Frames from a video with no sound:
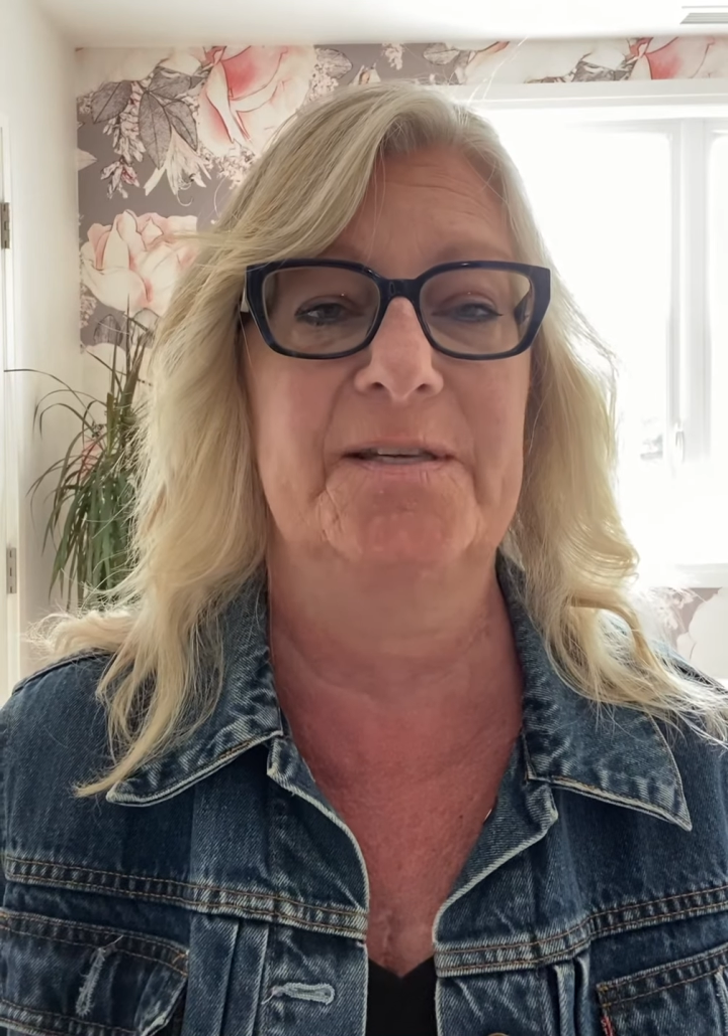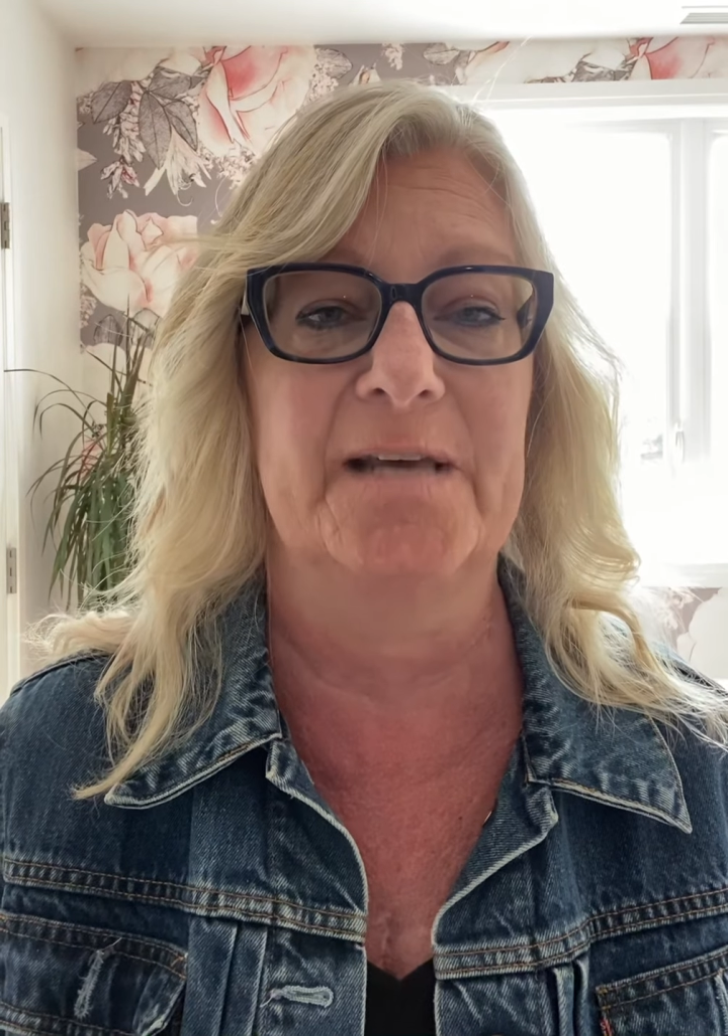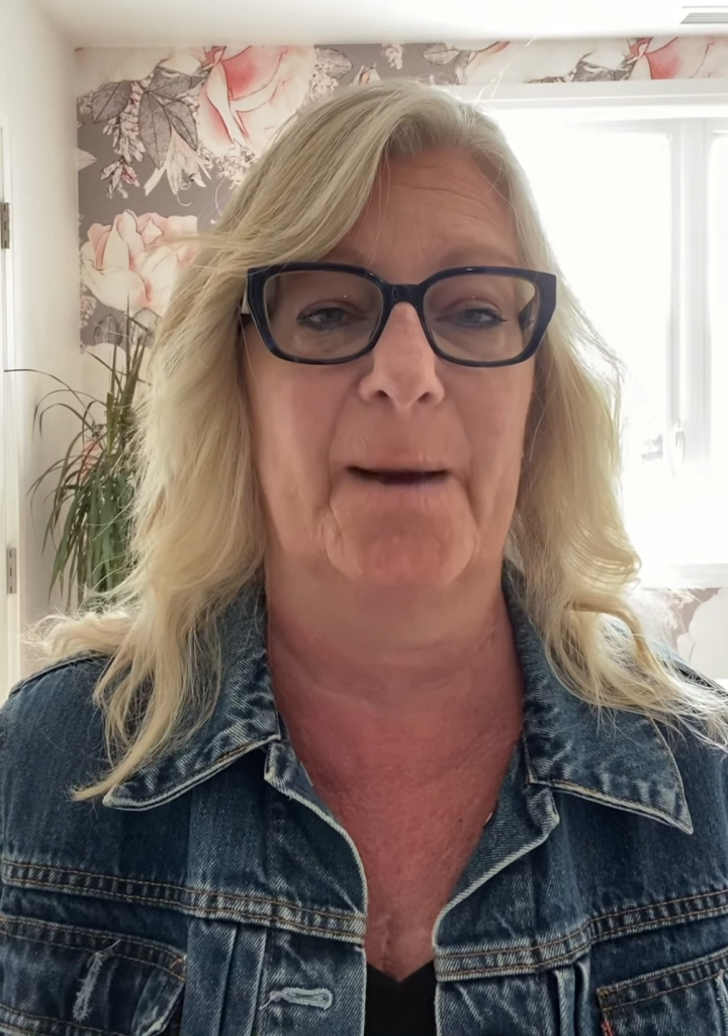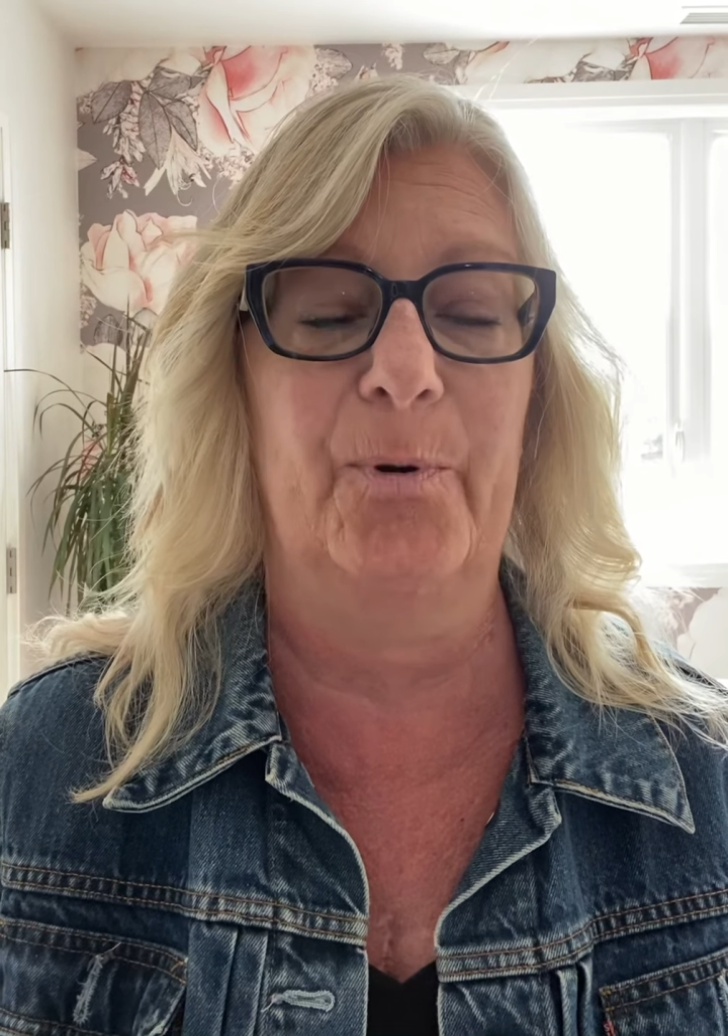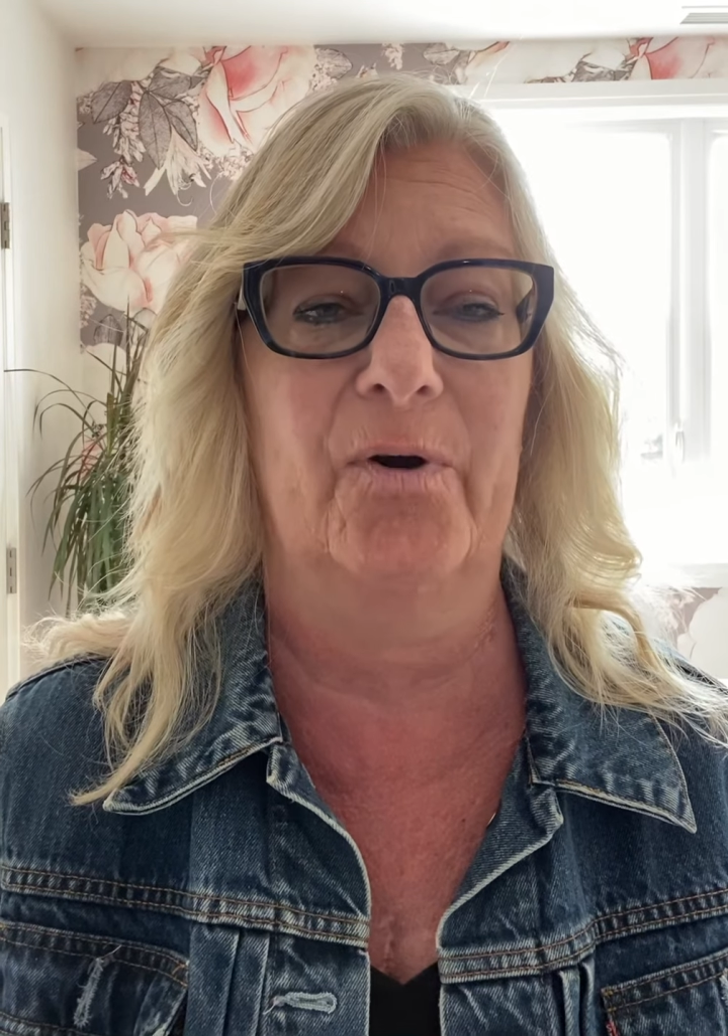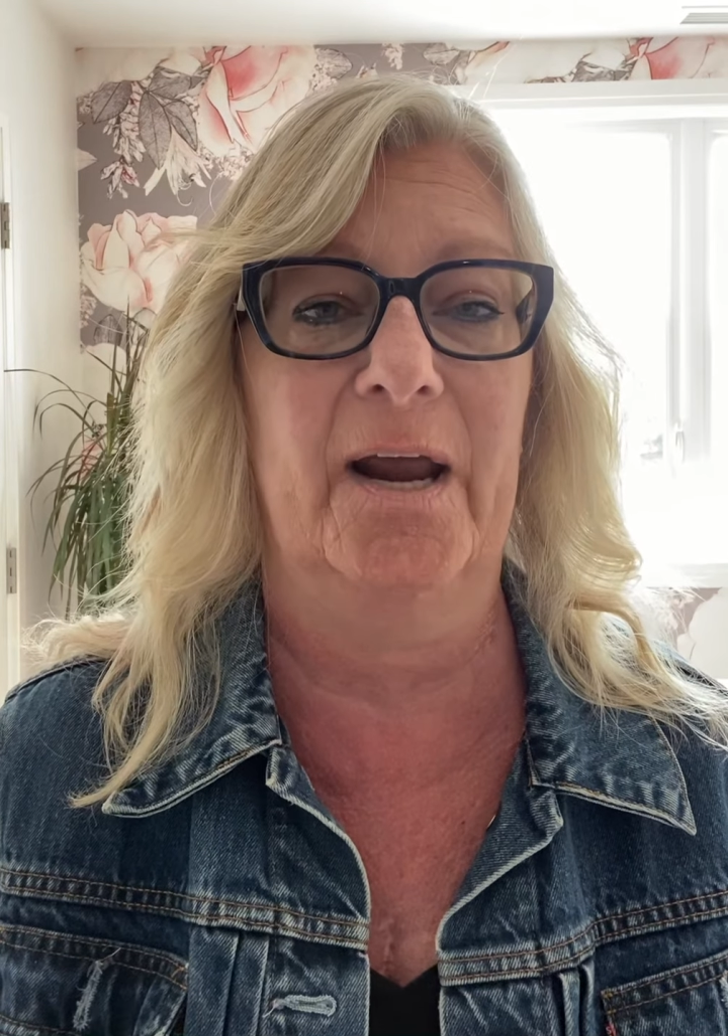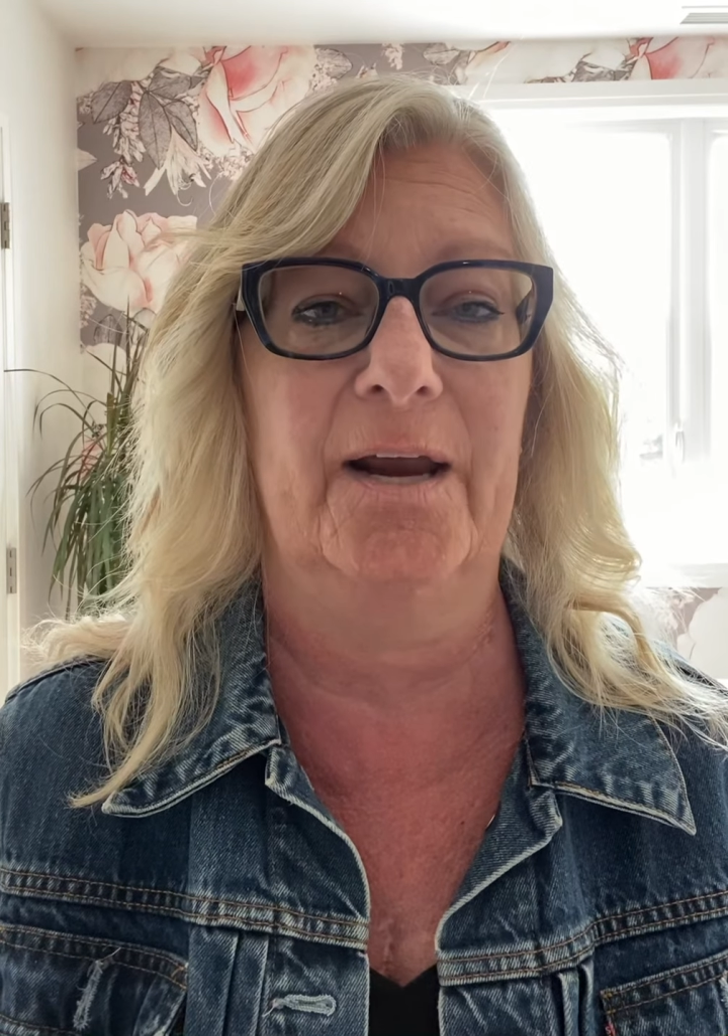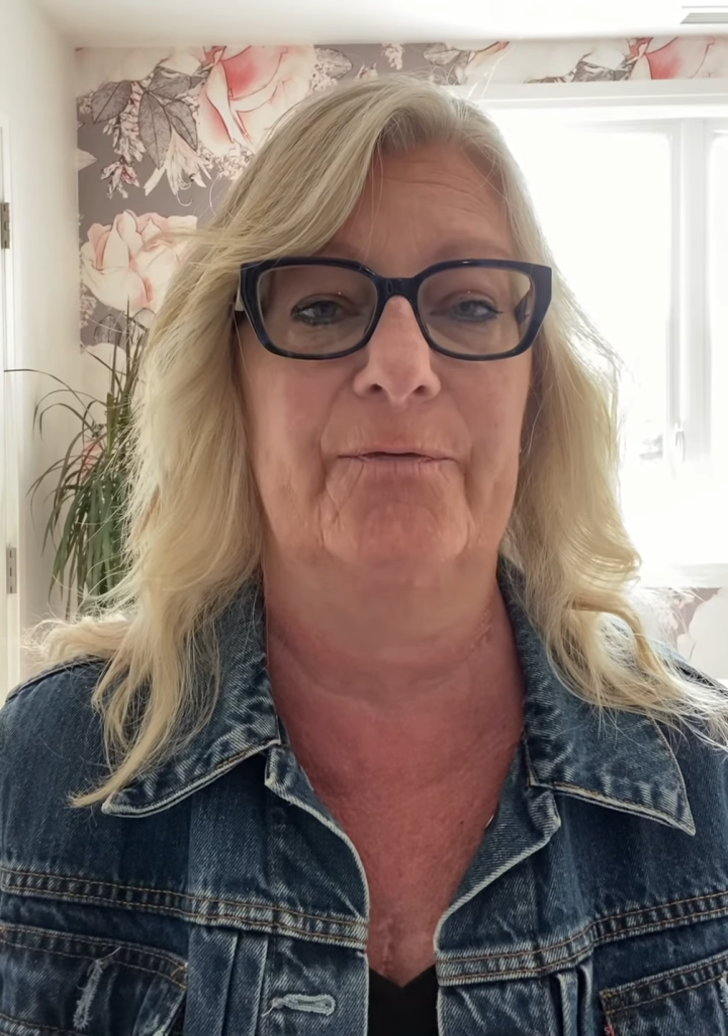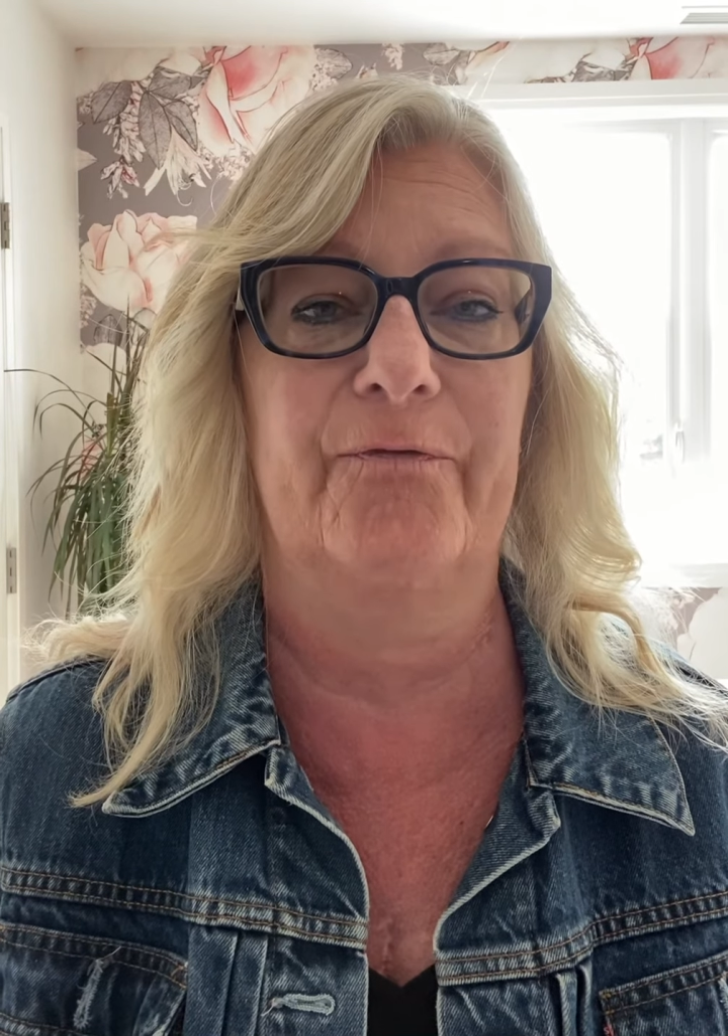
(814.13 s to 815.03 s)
separate